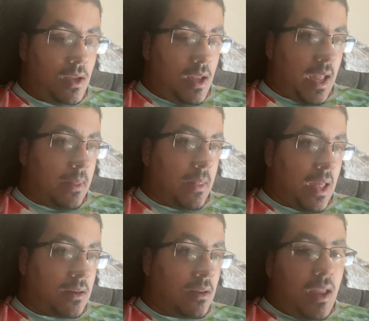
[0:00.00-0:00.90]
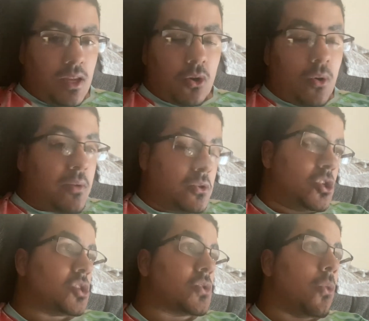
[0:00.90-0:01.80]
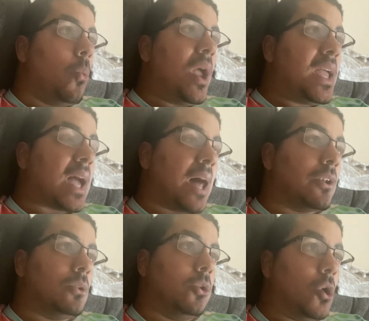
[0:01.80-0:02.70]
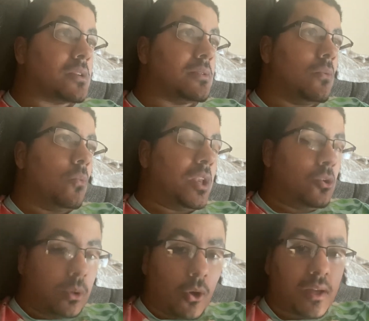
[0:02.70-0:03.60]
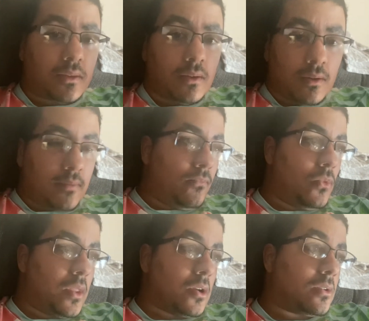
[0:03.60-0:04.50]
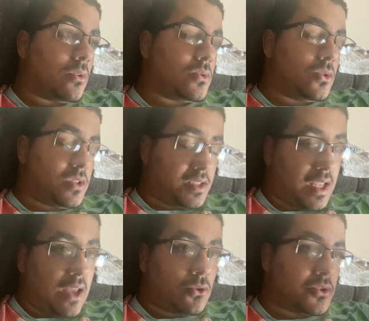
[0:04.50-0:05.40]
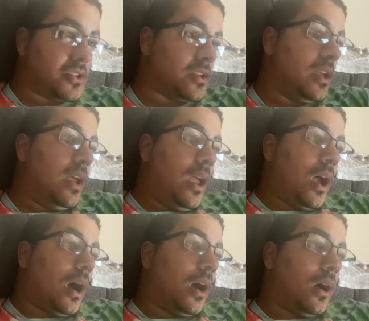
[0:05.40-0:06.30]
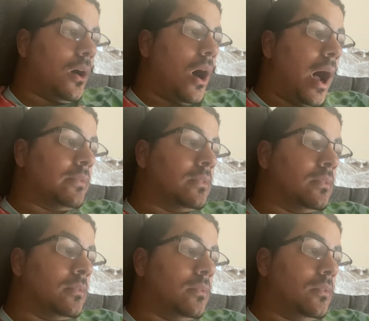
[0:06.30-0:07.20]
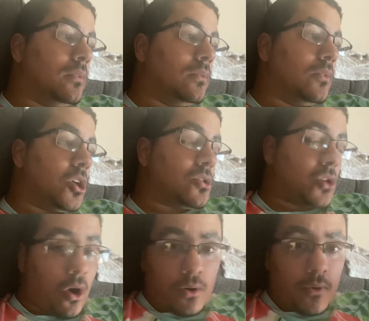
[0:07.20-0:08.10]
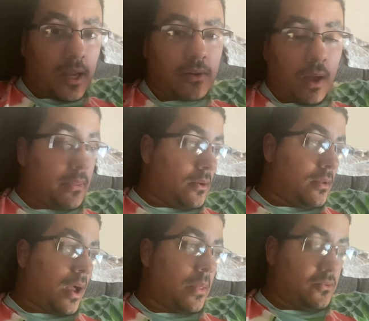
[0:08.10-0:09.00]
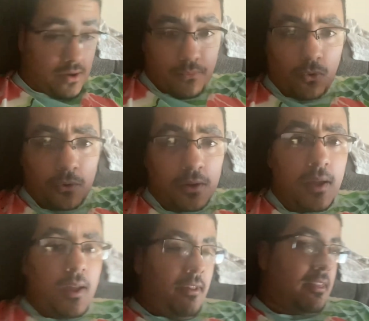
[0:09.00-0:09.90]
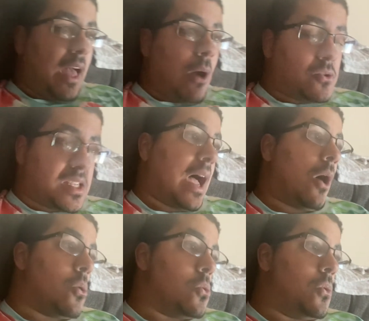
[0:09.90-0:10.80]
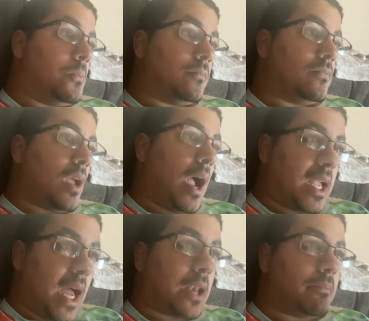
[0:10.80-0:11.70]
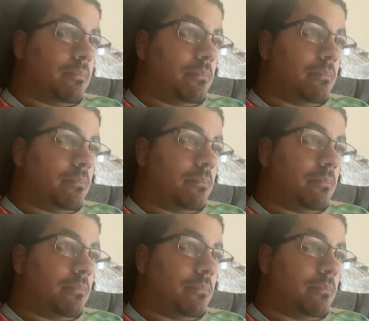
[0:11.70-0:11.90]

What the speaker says: And then, it was just the way it kind of looked when you look at the scales on the guitar, right? On the fretboard. That was how I kind of